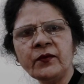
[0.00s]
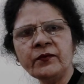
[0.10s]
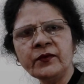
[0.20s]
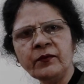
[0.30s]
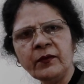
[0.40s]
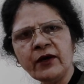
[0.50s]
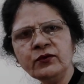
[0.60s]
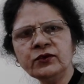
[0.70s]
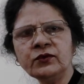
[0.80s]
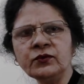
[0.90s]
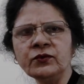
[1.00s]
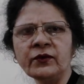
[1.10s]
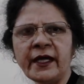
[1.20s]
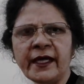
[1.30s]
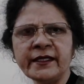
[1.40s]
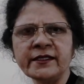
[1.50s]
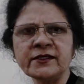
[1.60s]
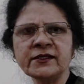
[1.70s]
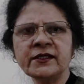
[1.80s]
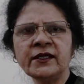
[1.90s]
from mouth to
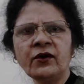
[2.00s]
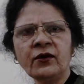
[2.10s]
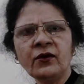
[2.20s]
anus.